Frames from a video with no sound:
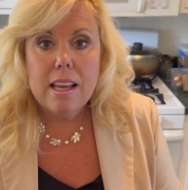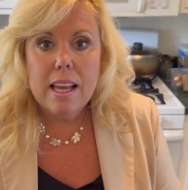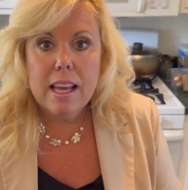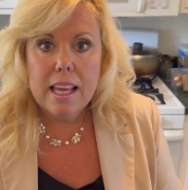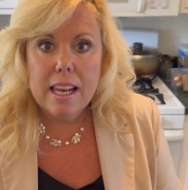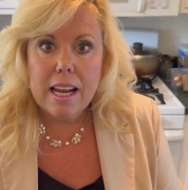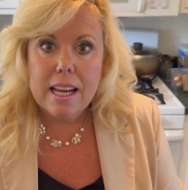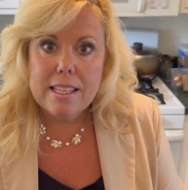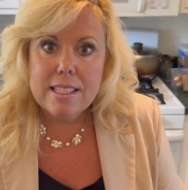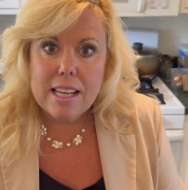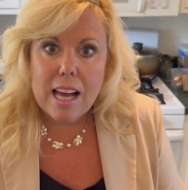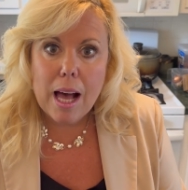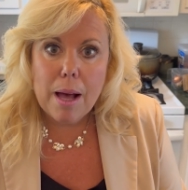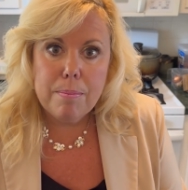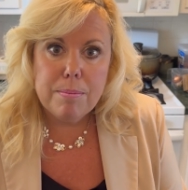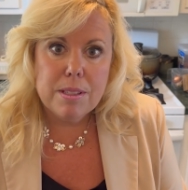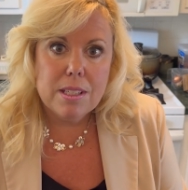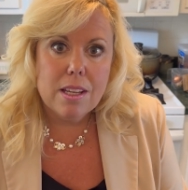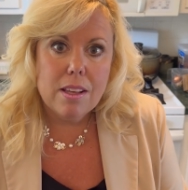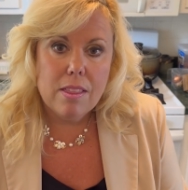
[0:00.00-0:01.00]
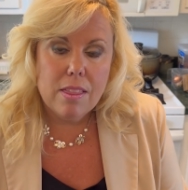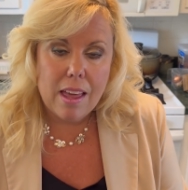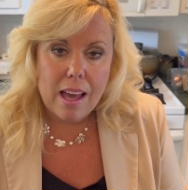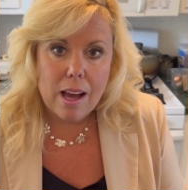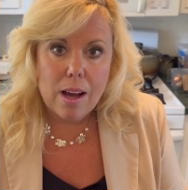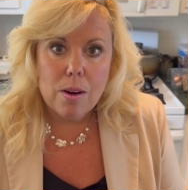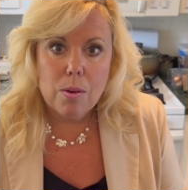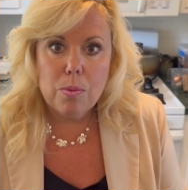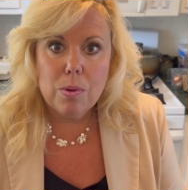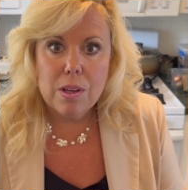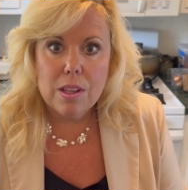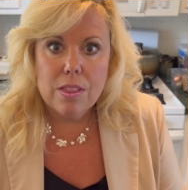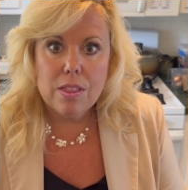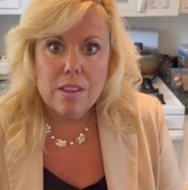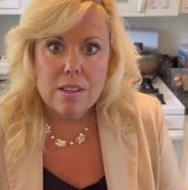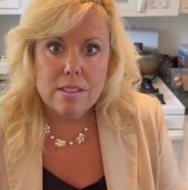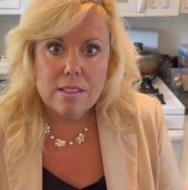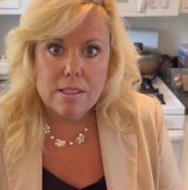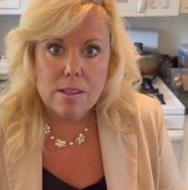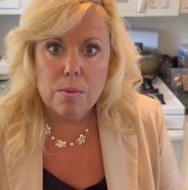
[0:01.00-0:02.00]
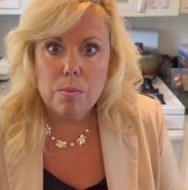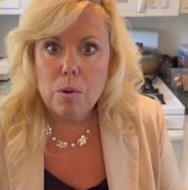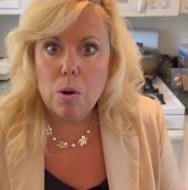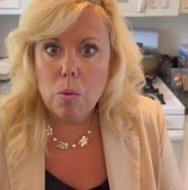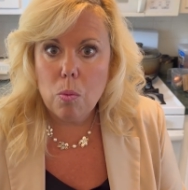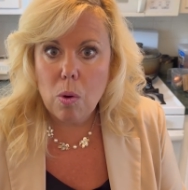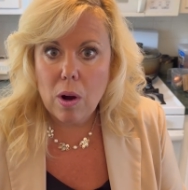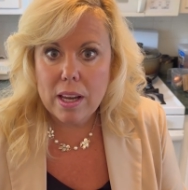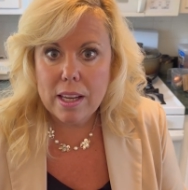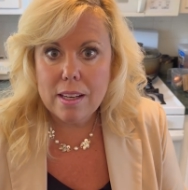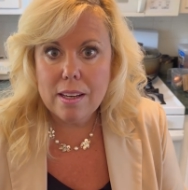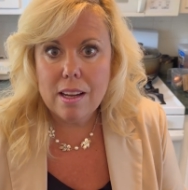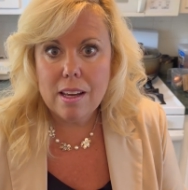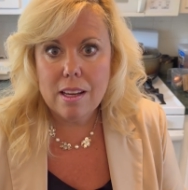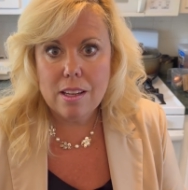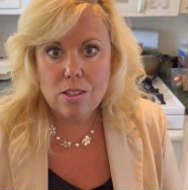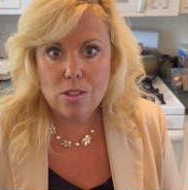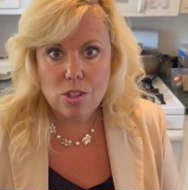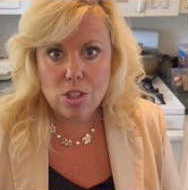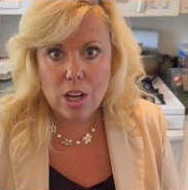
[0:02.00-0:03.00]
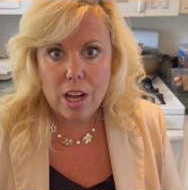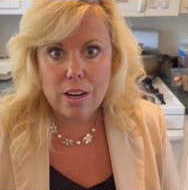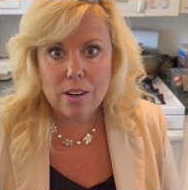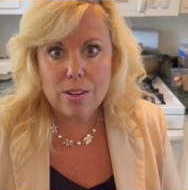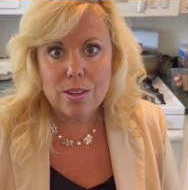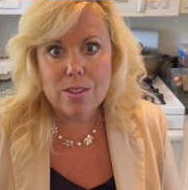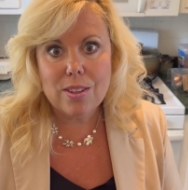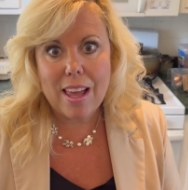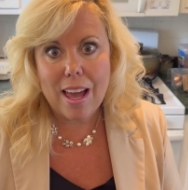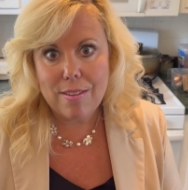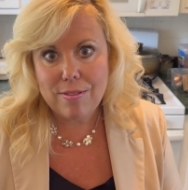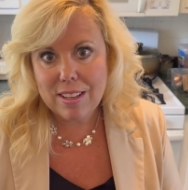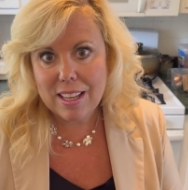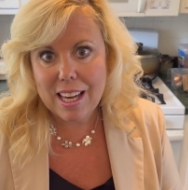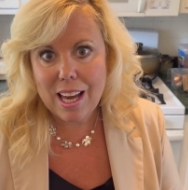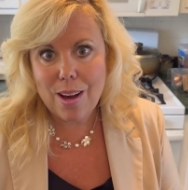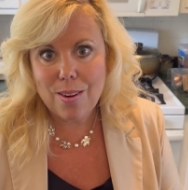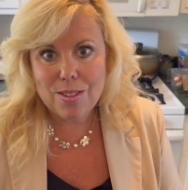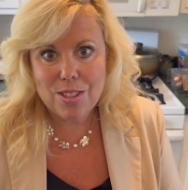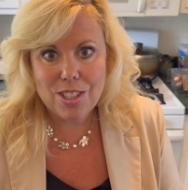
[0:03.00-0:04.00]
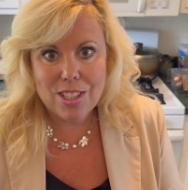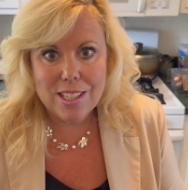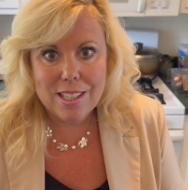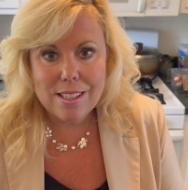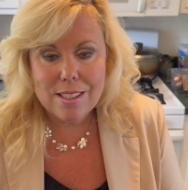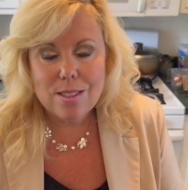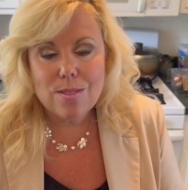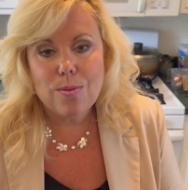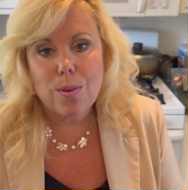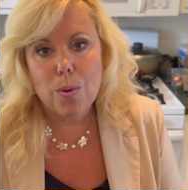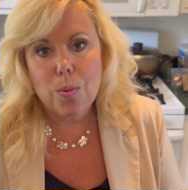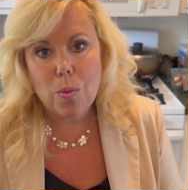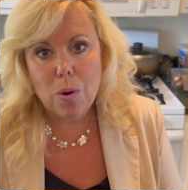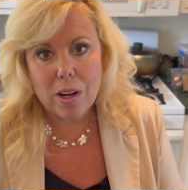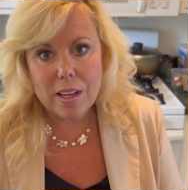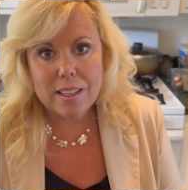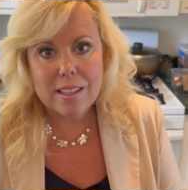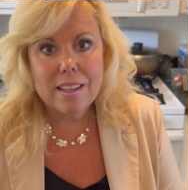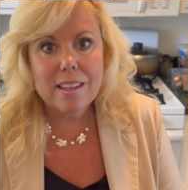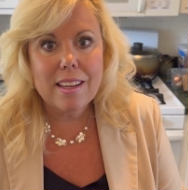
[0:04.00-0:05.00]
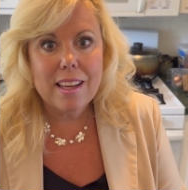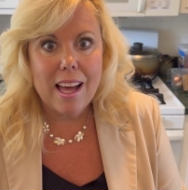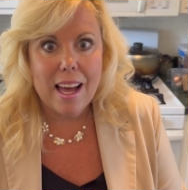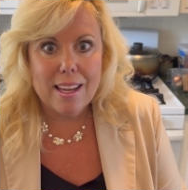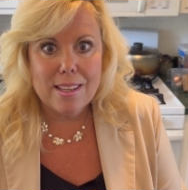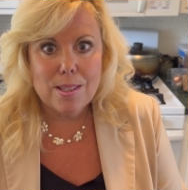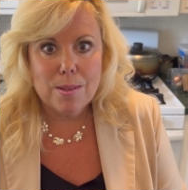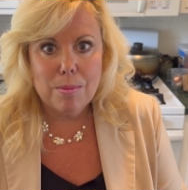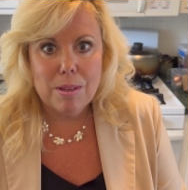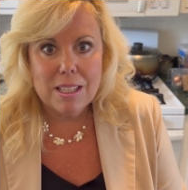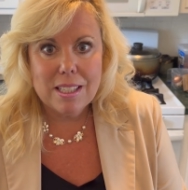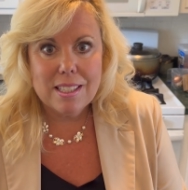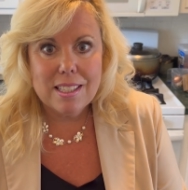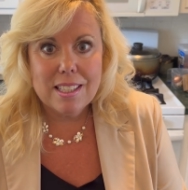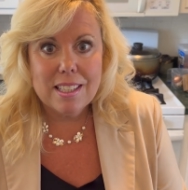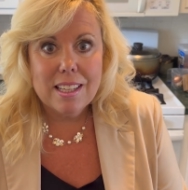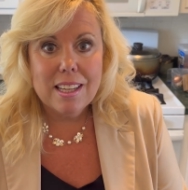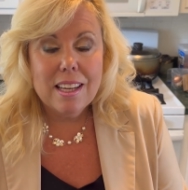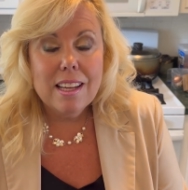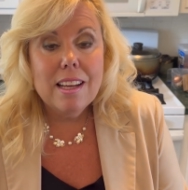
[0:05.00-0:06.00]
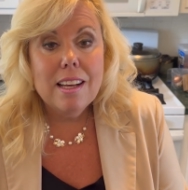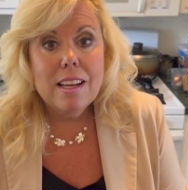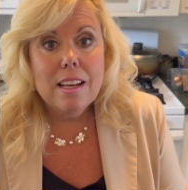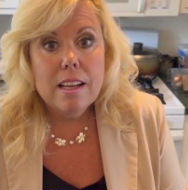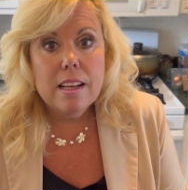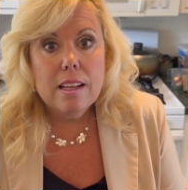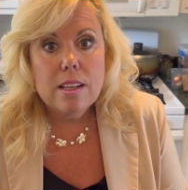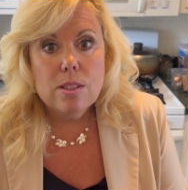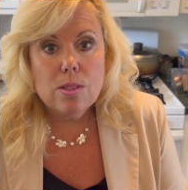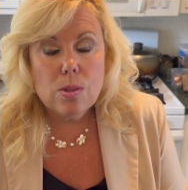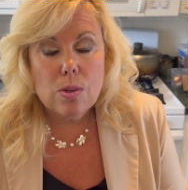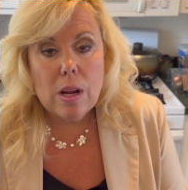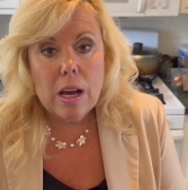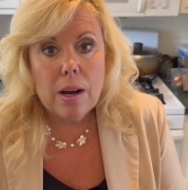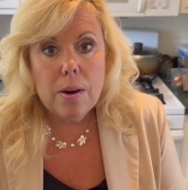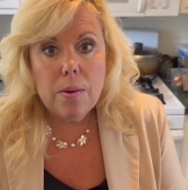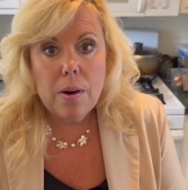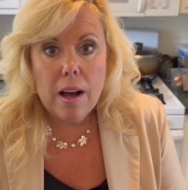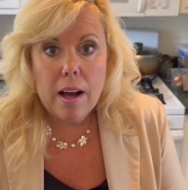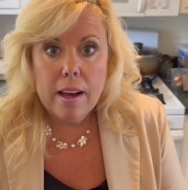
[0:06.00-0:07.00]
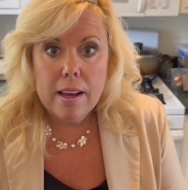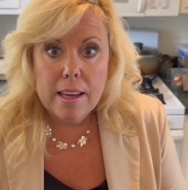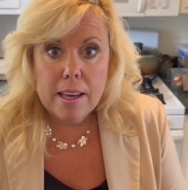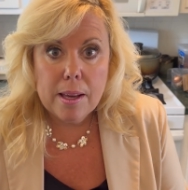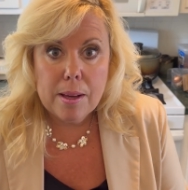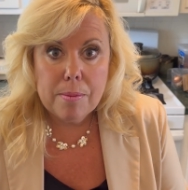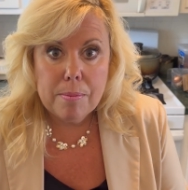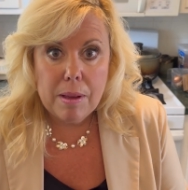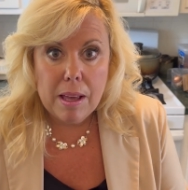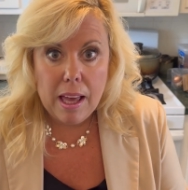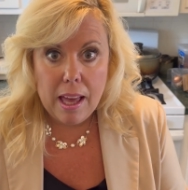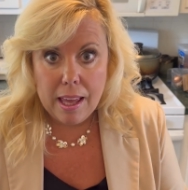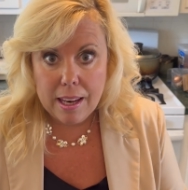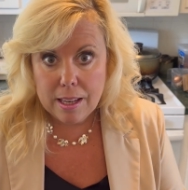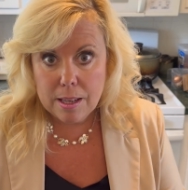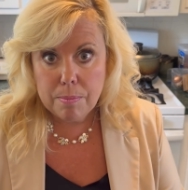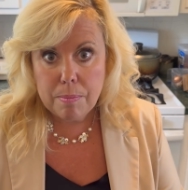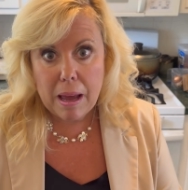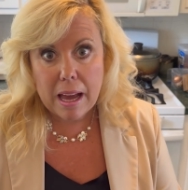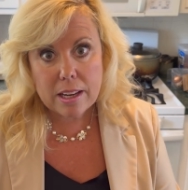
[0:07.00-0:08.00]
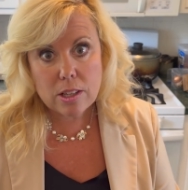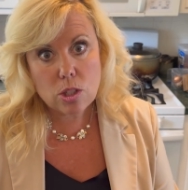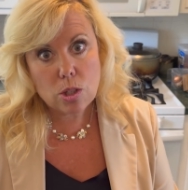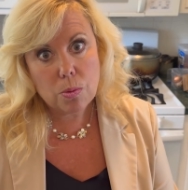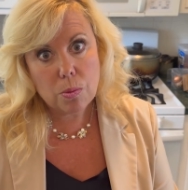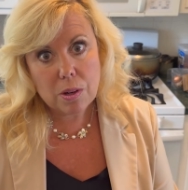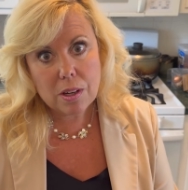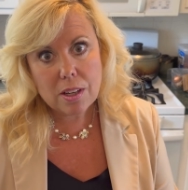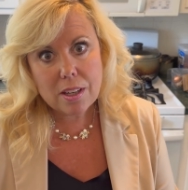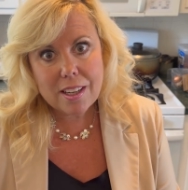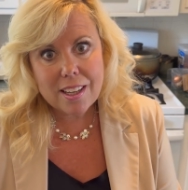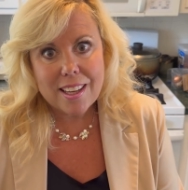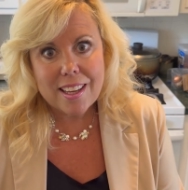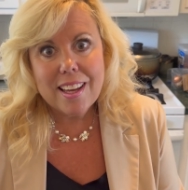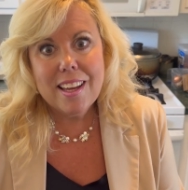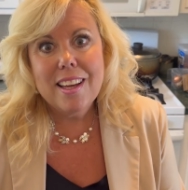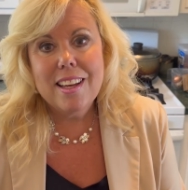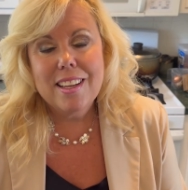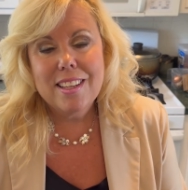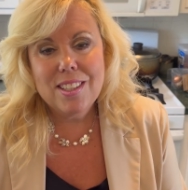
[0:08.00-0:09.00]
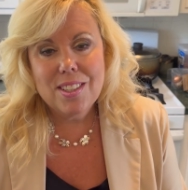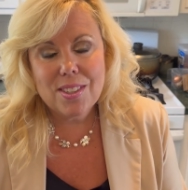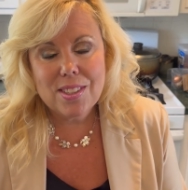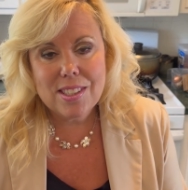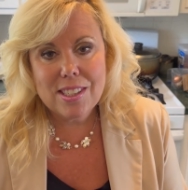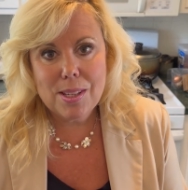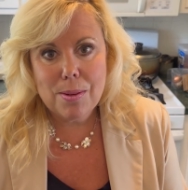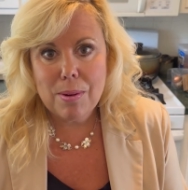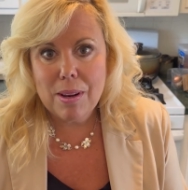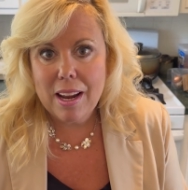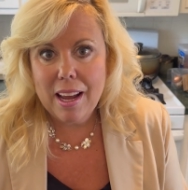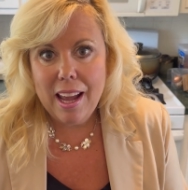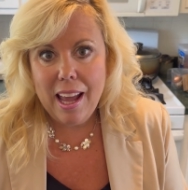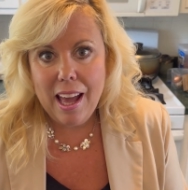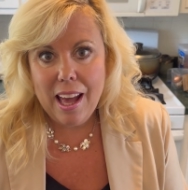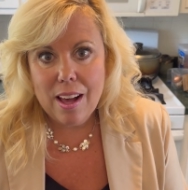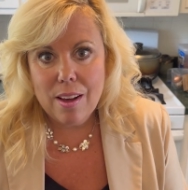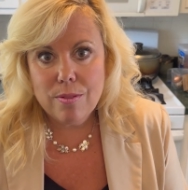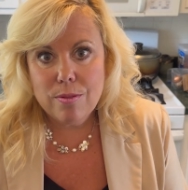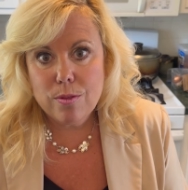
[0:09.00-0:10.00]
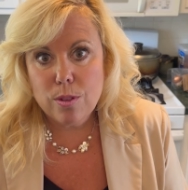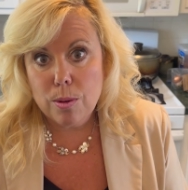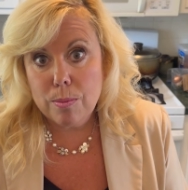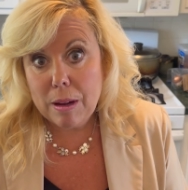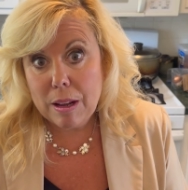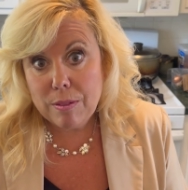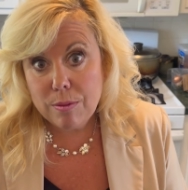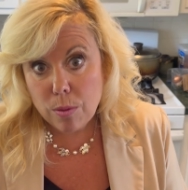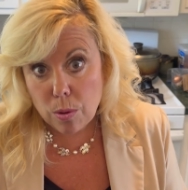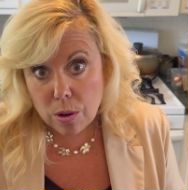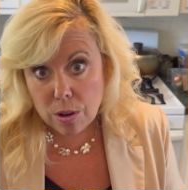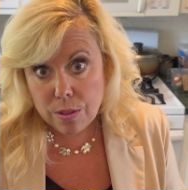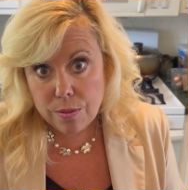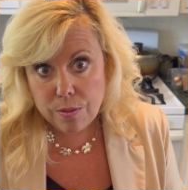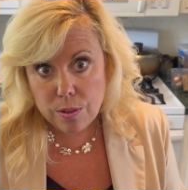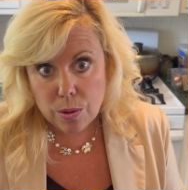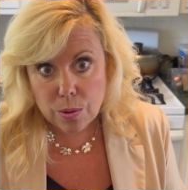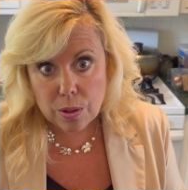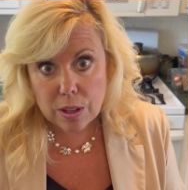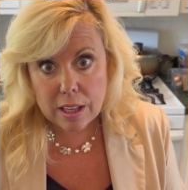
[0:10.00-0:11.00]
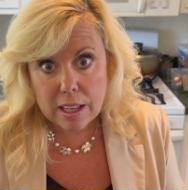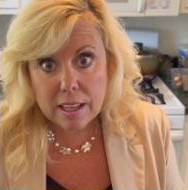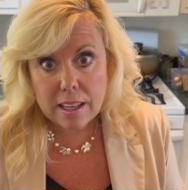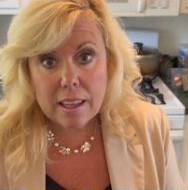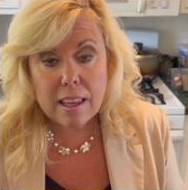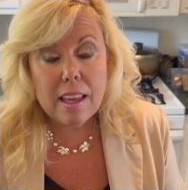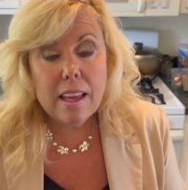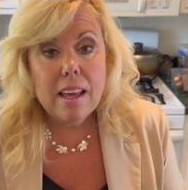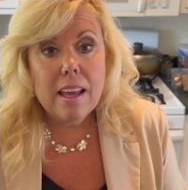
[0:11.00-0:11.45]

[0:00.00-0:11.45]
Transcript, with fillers: And I topped that with some white cheddar Laughing Cow cheese for one condiment. So now I am headed back to work. You'll see what I have for my fourth fueling,